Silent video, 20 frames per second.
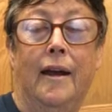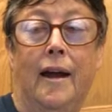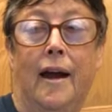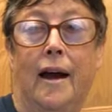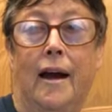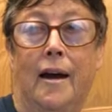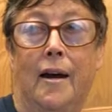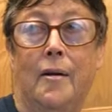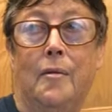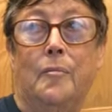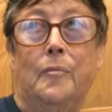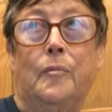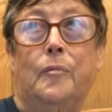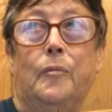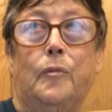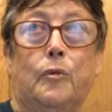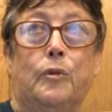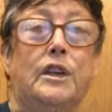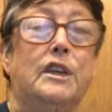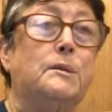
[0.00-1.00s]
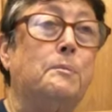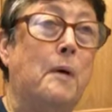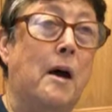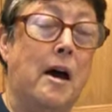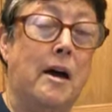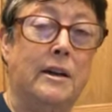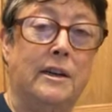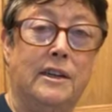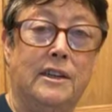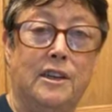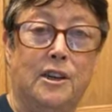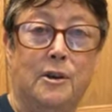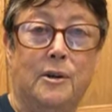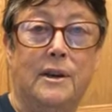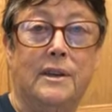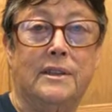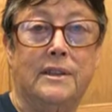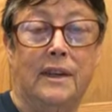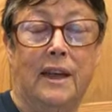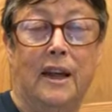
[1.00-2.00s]
um, responded to
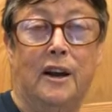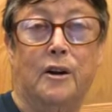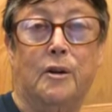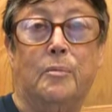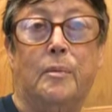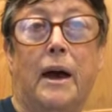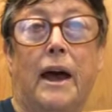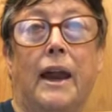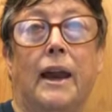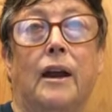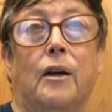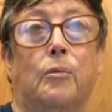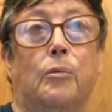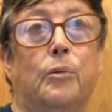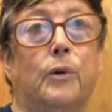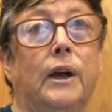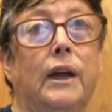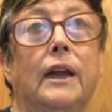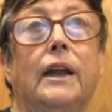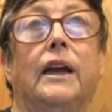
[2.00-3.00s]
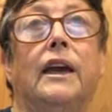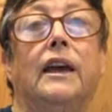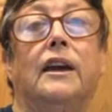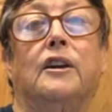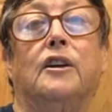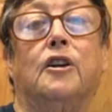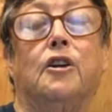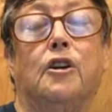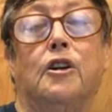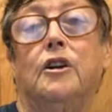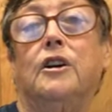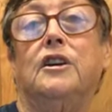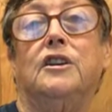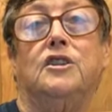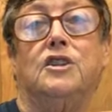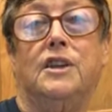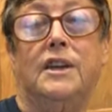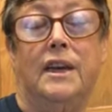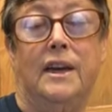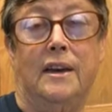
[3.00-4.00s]
his letter, but really
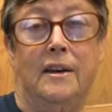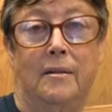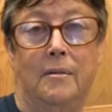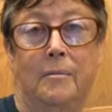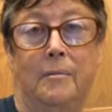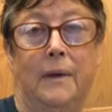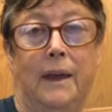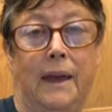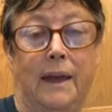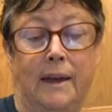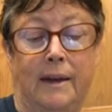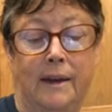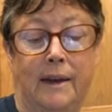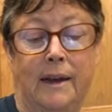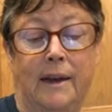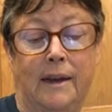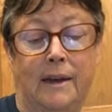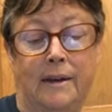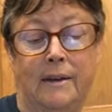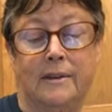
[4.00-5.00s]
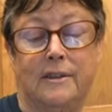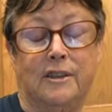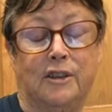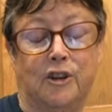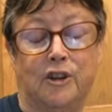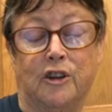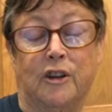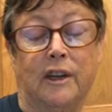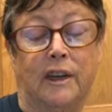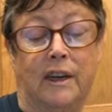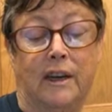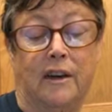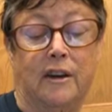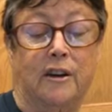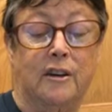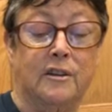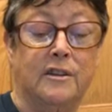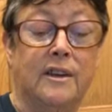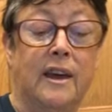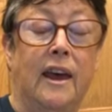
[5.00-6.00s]
encouraged him in his early
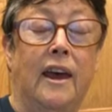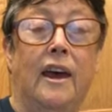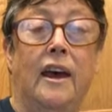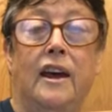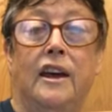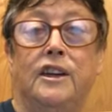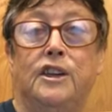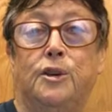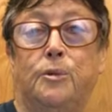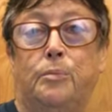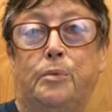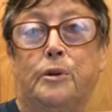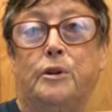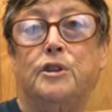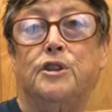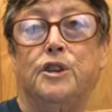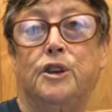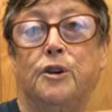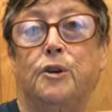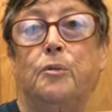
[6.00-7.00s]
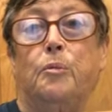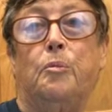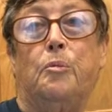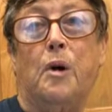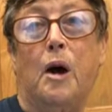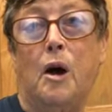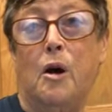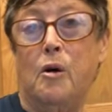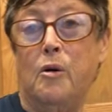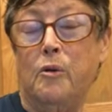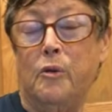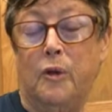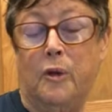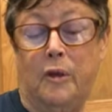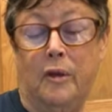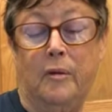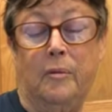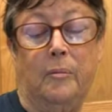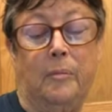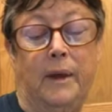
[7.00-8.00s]
years to pursue both
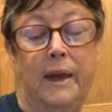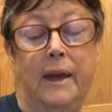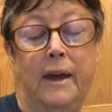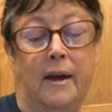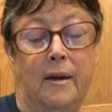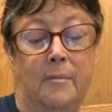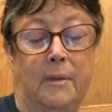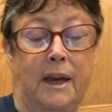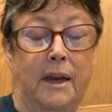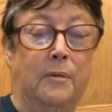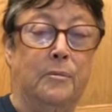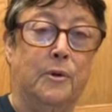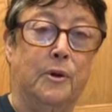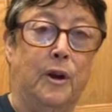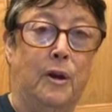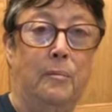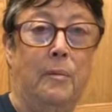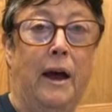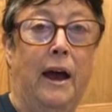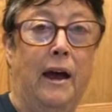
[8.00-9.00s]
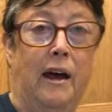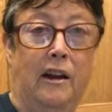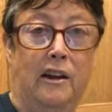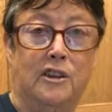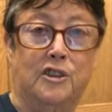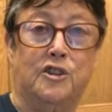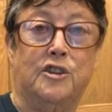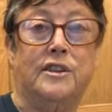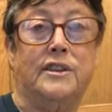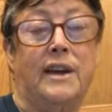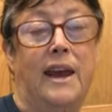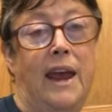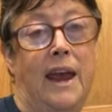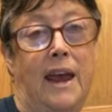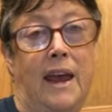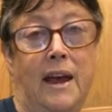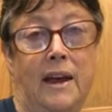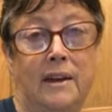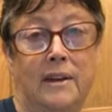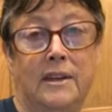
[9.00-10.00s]
becoming a marine biologist
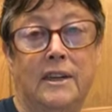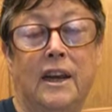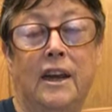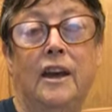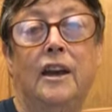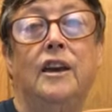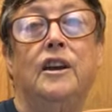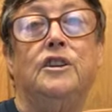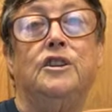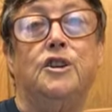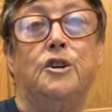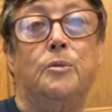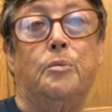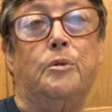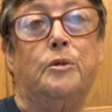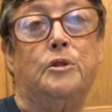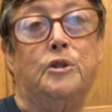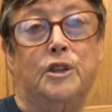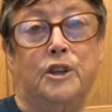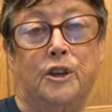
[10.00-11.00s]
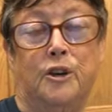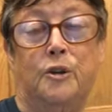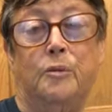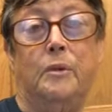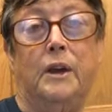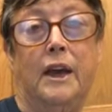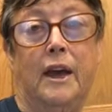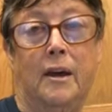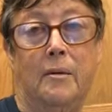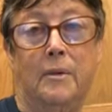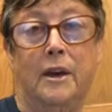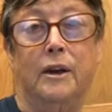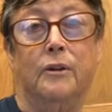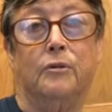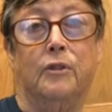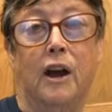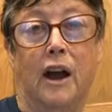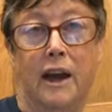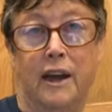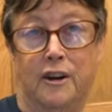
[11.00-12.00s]
and to pursue becoming a
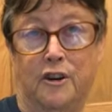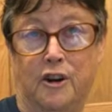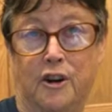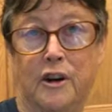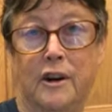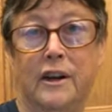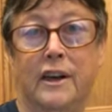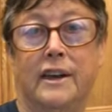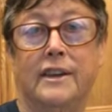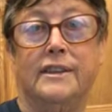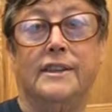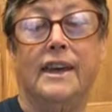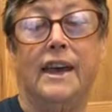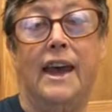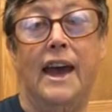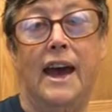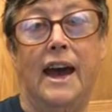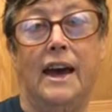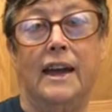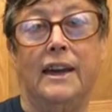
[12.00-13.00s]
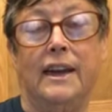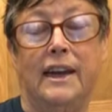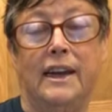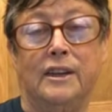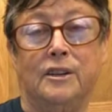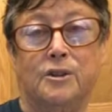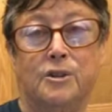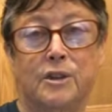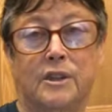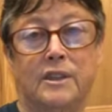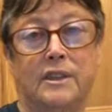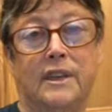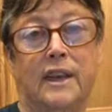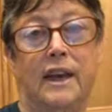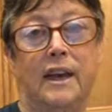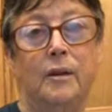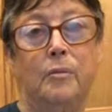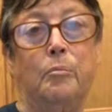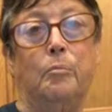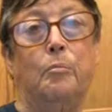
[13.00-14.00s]
writer because he had interests
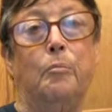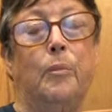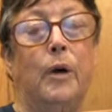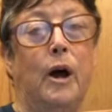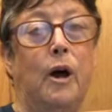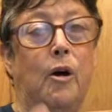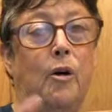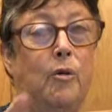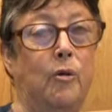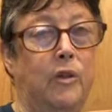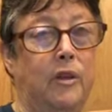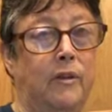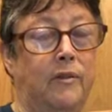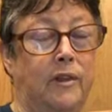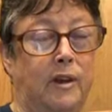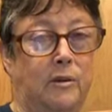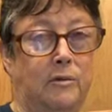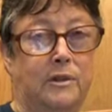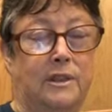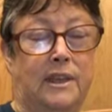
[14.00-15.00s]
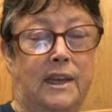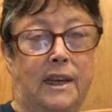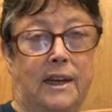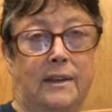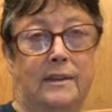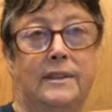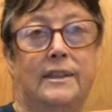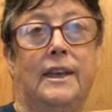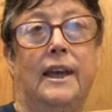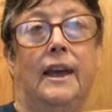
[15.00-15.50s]
in both of those things.